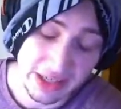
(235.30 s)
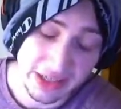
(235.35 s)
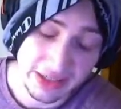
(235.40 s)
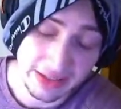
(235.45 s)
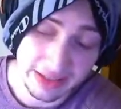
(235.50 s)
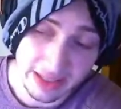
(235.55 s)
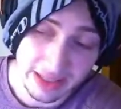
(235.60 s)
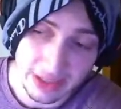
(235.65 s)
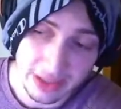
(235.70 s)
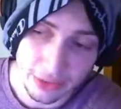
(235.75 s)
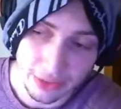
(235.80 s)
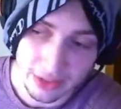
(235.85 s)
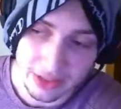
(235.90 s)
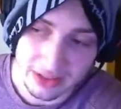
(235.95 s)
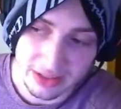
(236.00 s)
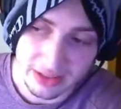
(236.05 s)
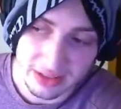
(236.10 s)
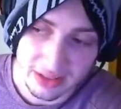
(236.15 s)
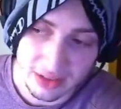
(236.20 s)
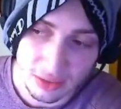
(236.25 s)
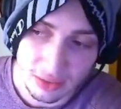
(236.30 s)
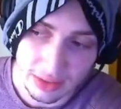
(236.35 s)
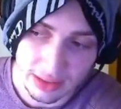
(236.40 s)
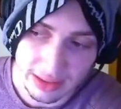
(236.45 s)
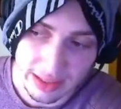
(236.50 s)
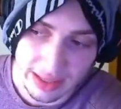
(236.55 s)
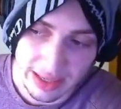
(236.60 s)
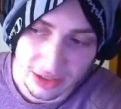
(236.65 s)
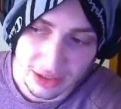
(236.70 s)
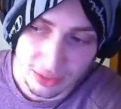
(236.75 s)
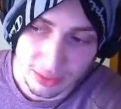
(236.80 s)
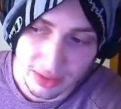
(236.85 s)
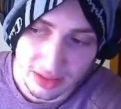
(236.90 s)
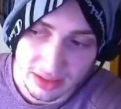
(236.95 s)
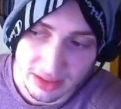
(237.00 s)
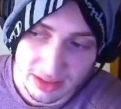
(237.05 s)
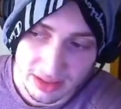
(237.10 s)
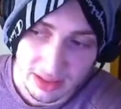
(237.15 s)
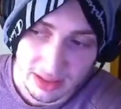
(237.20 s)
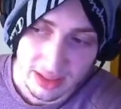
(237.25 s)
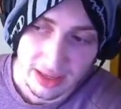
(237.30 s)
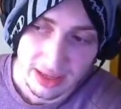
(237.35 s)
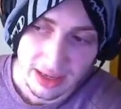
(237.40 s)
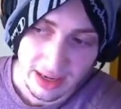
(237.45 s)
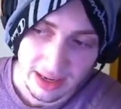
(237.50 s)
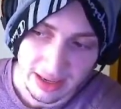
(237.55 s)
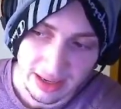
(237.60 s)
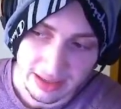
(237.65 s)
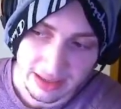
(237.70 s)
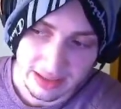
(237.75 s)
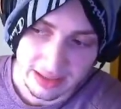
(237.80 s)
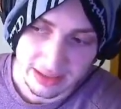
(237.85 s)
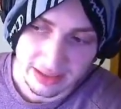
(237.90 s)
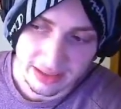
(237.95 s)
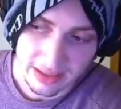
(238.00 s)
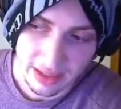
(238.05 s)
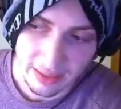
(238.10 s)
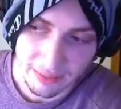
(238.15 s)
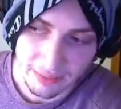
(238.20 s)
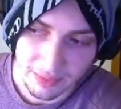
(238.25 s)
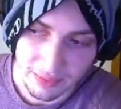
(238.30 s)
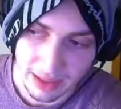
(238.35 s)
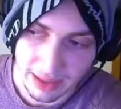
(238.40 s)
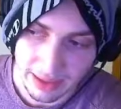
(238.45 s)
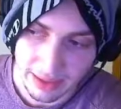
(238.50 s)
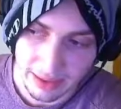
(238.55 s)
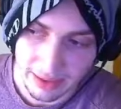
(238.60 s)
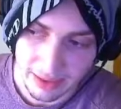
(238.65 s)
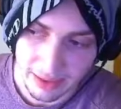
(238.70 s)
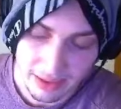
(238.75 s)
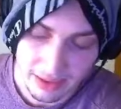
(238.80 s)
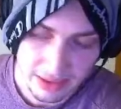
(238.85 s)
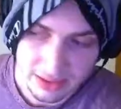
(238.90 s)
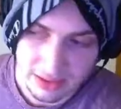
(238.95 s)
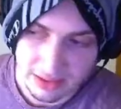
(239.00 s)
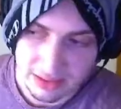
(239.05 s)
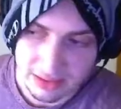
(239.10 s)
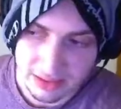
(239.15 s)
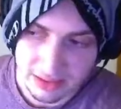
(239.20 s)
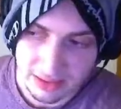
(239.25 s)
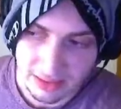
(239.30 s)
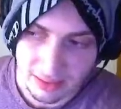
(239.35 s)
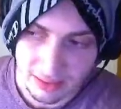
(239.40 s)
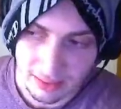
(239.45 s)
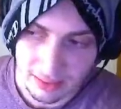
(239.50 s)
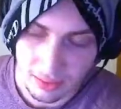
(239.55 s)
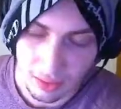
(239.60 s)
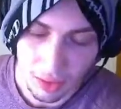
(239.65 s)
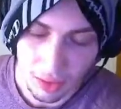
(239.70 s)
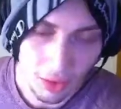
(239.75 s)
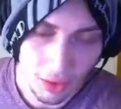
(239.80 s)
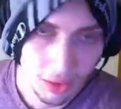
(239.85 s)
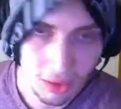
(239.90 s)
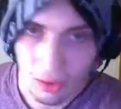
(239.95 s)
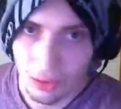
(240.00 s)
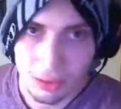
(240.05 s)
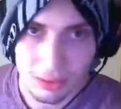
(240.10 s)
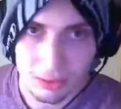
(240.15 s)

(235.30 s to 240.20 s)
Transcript: decrease this with attachments, as hip fire is all